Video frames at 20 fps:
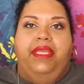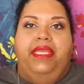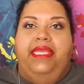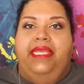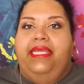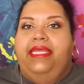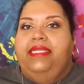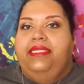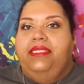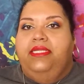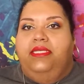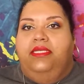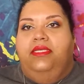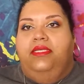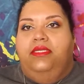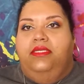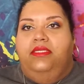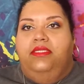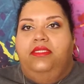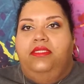It
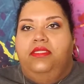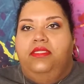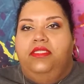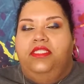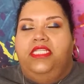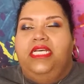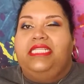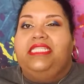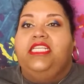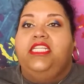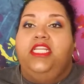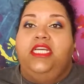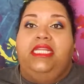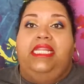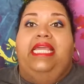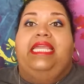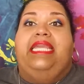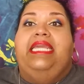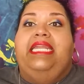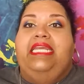doesn't look
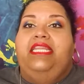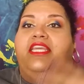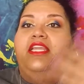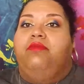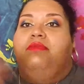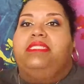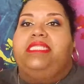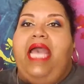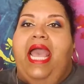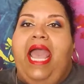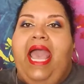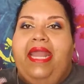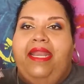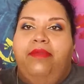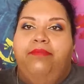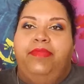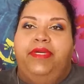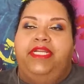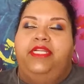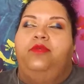like anything was
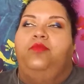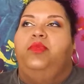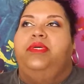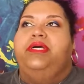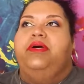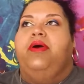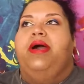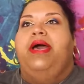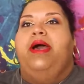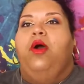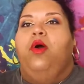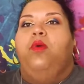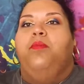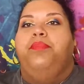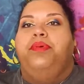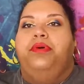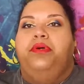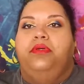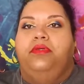added, but it will help